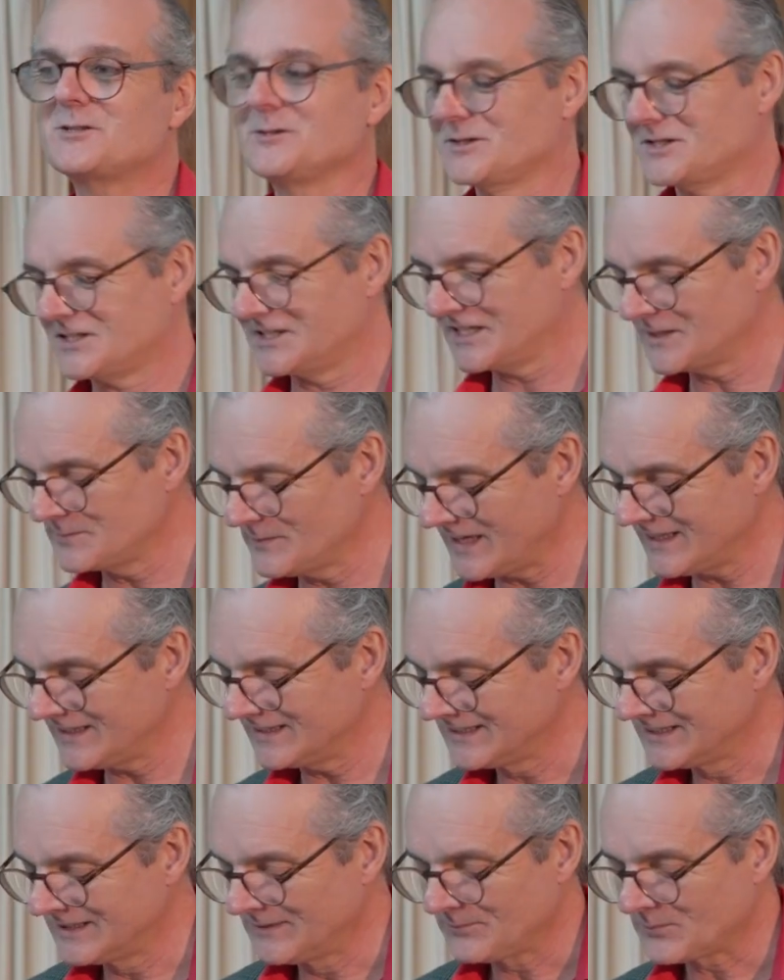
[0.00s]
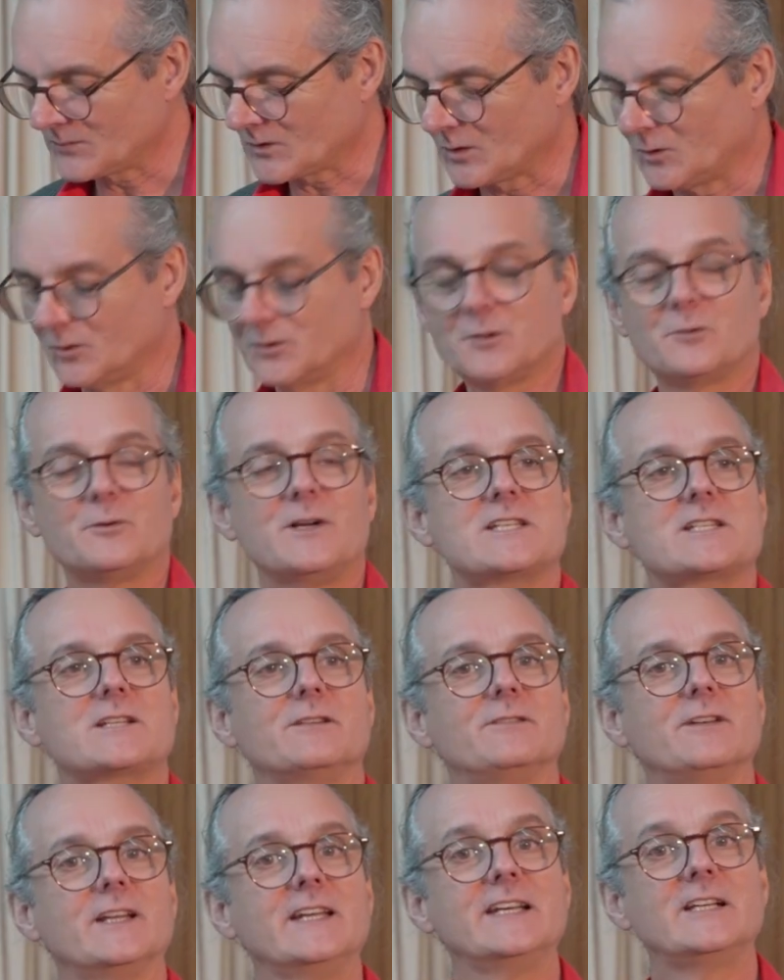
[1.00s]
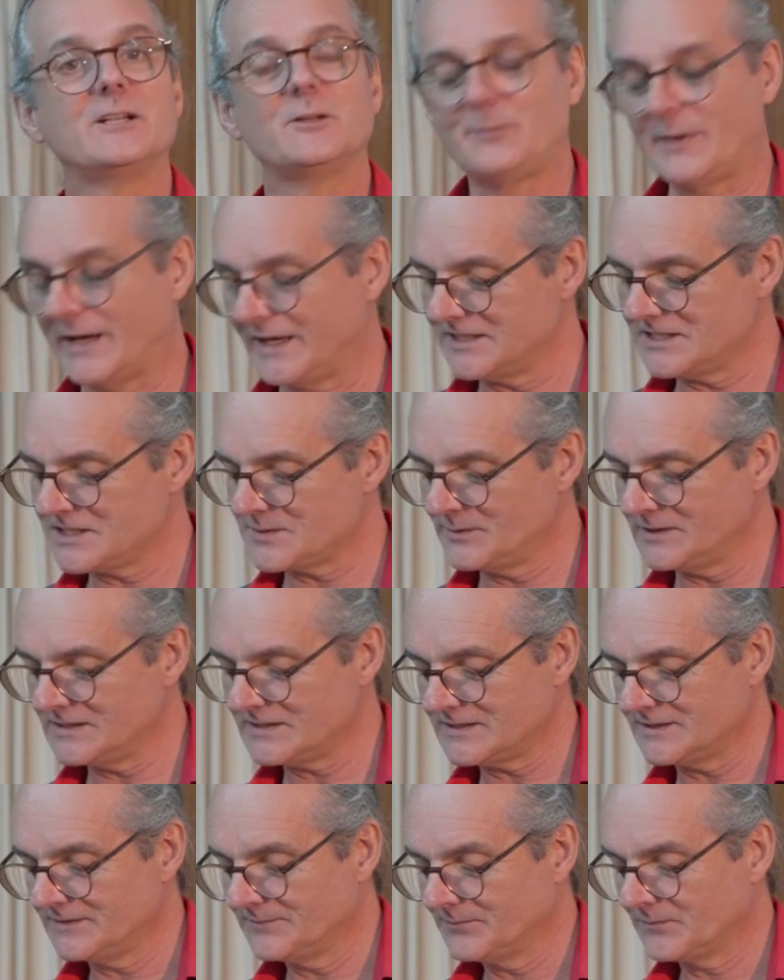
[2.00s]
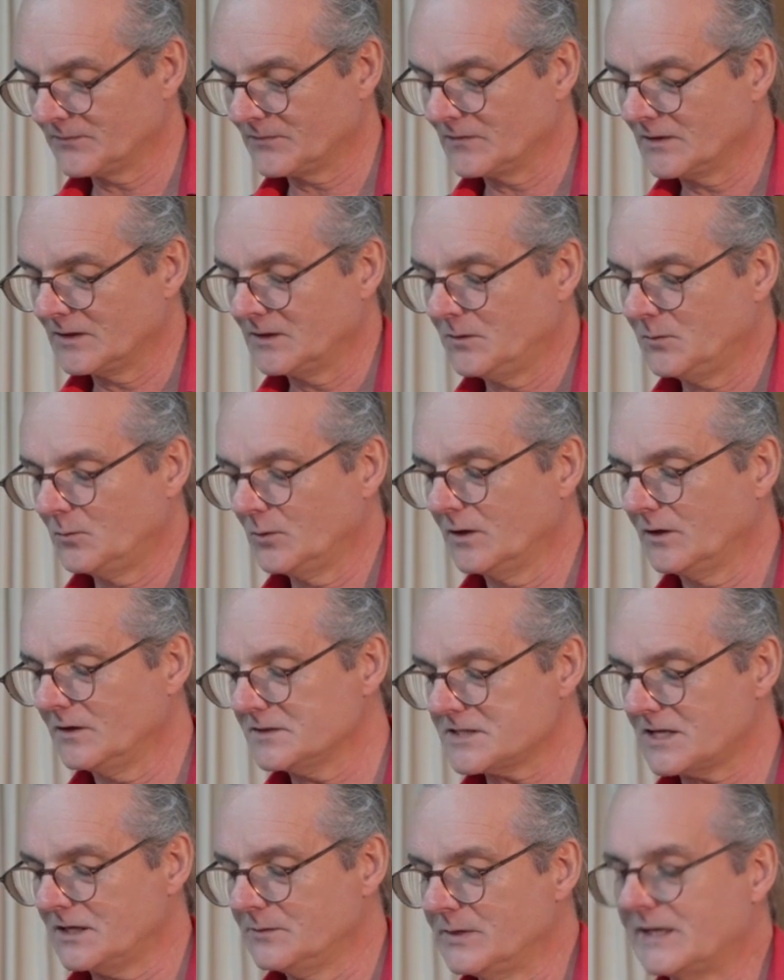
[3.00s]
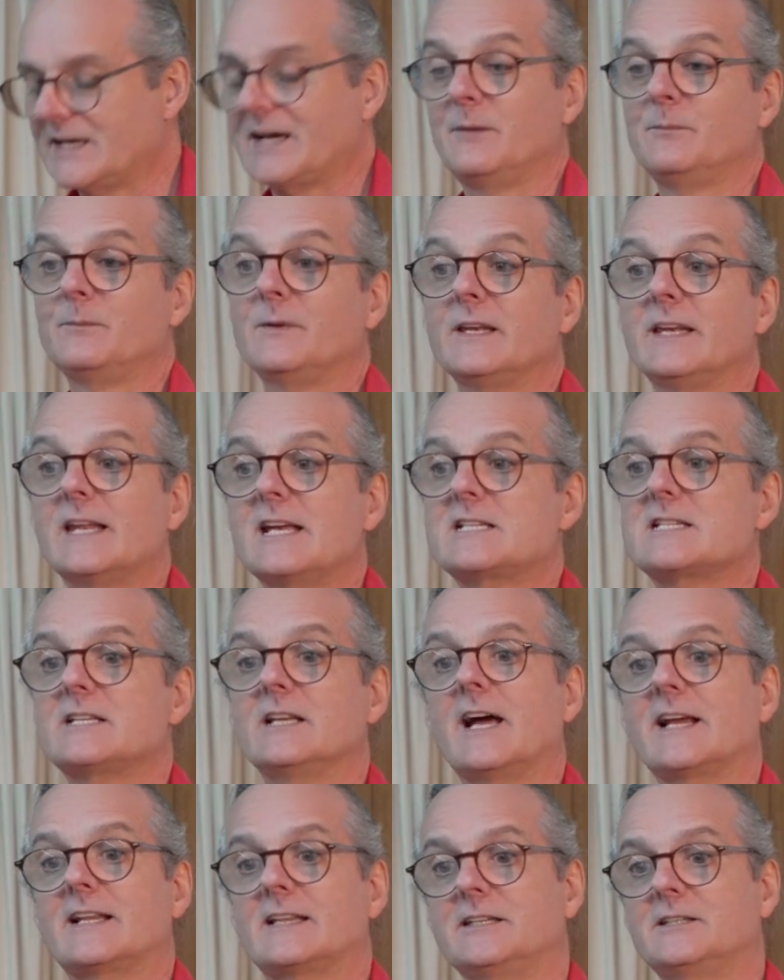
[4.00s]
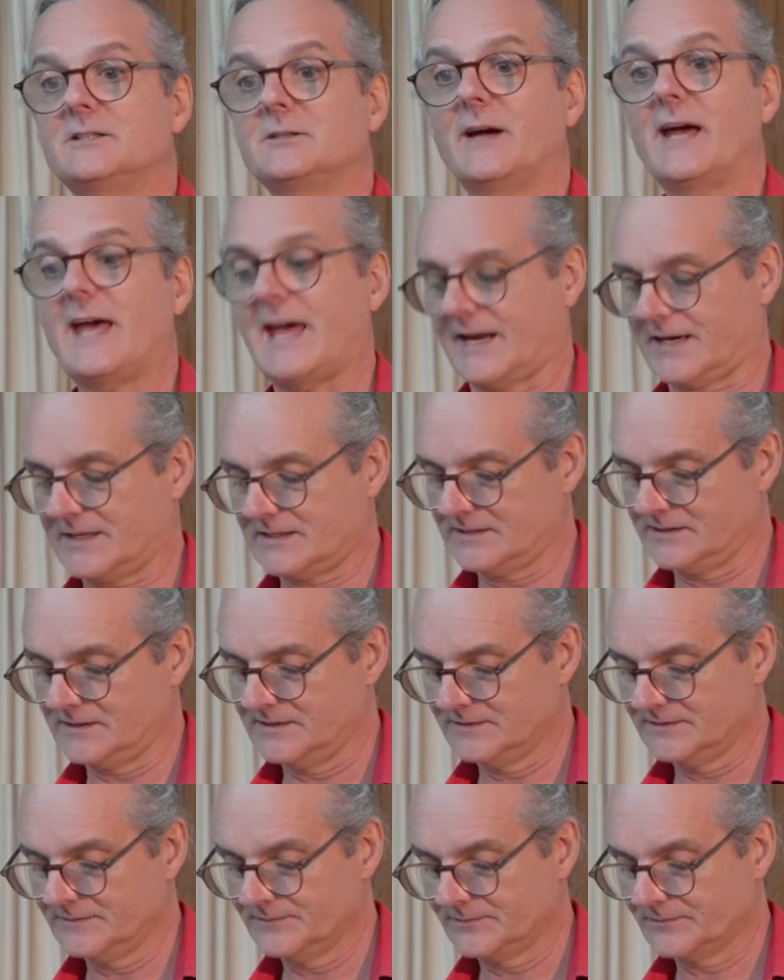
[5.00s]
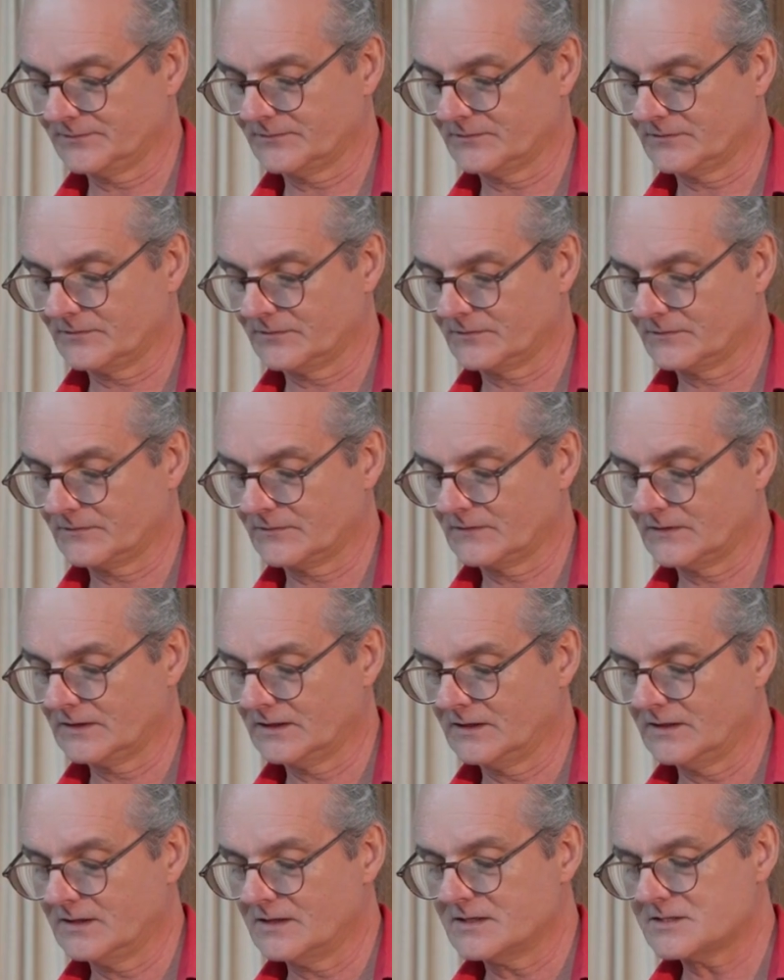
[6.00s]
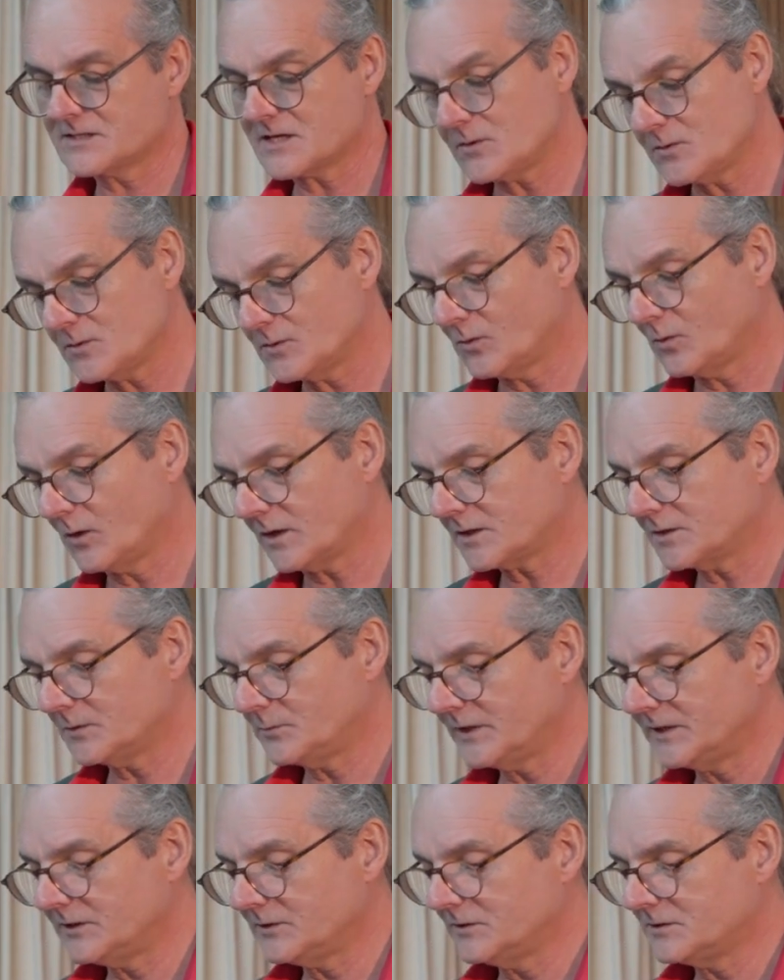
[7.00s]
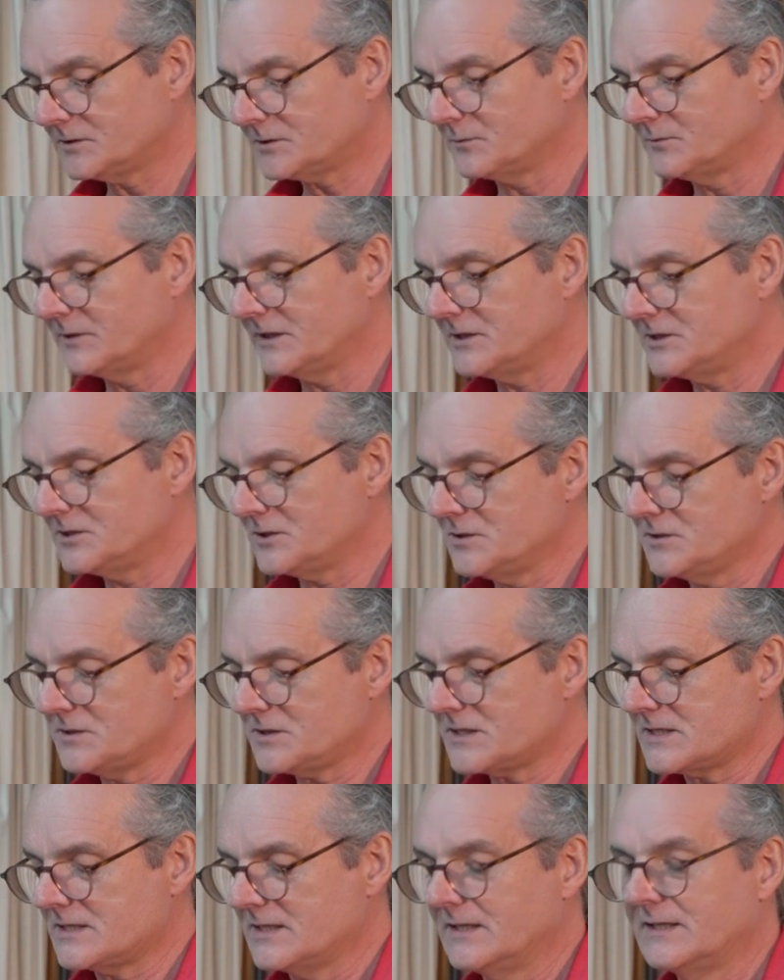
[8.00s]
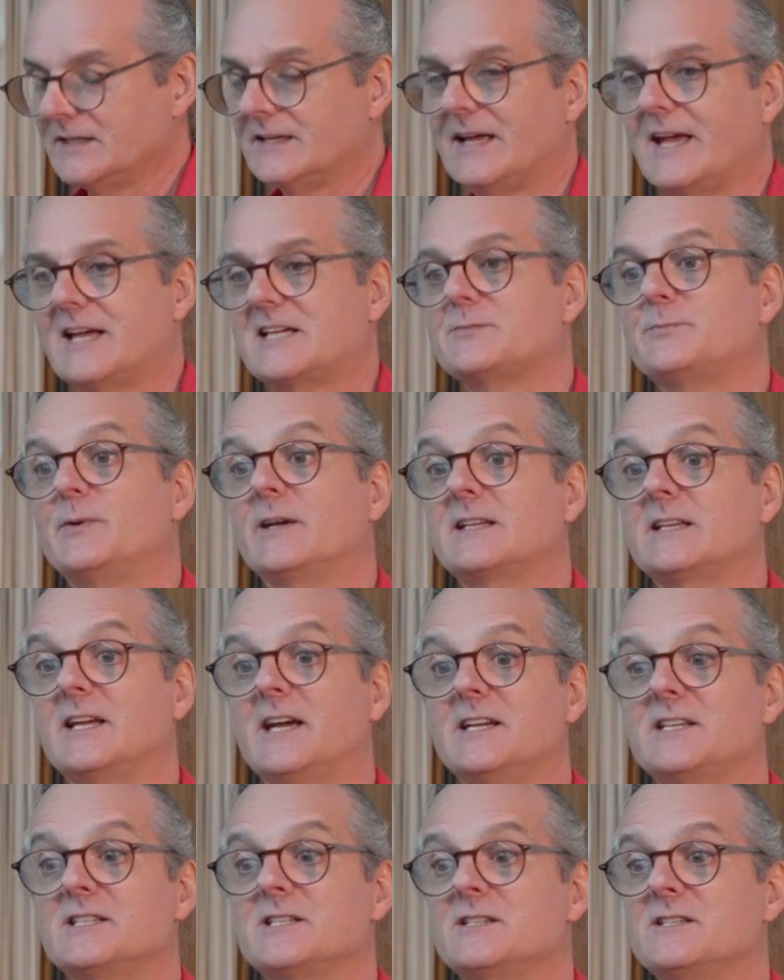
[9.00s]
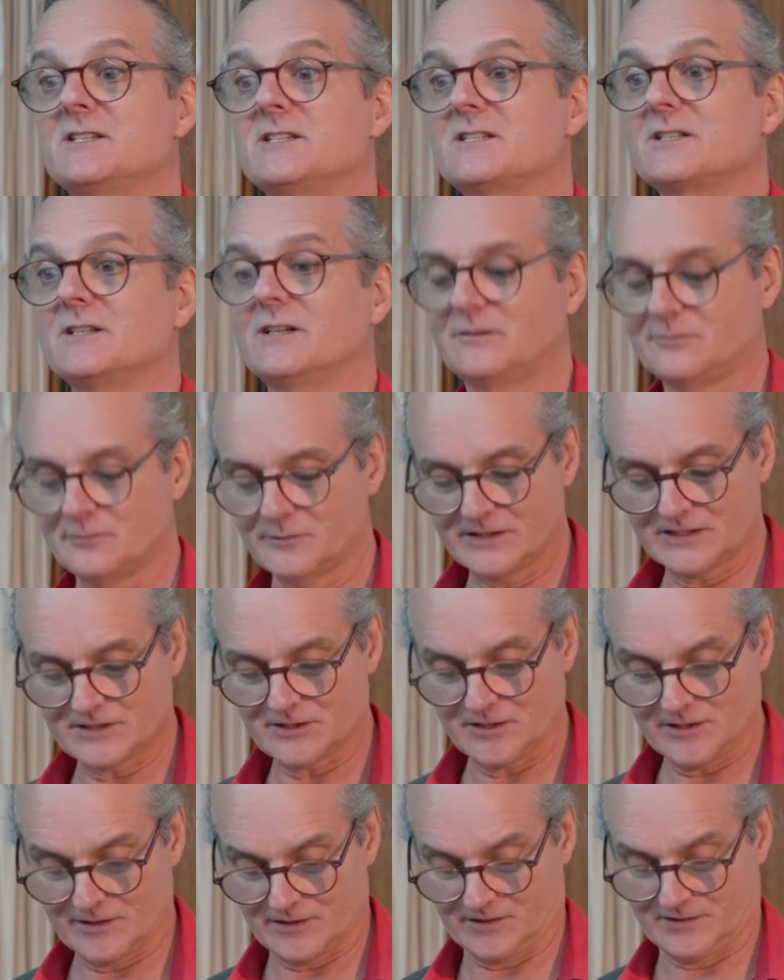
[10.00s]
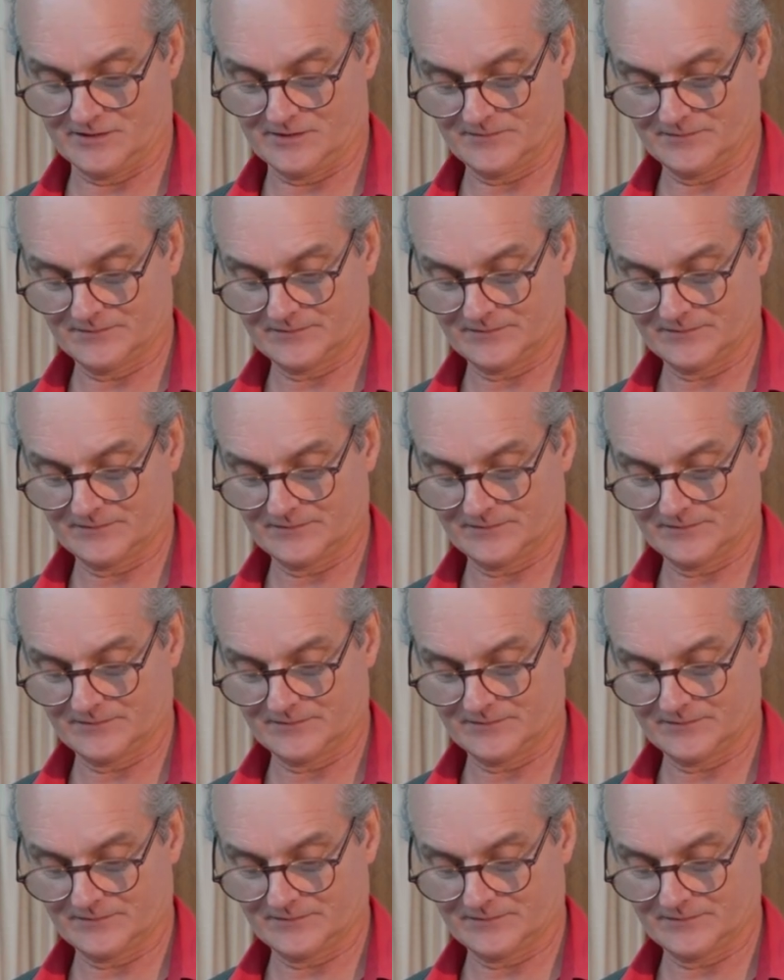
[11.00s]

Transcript: stigma or the risk of legal punishment, we'll also become less likely to act. So what could we do to reduce expectations of a return?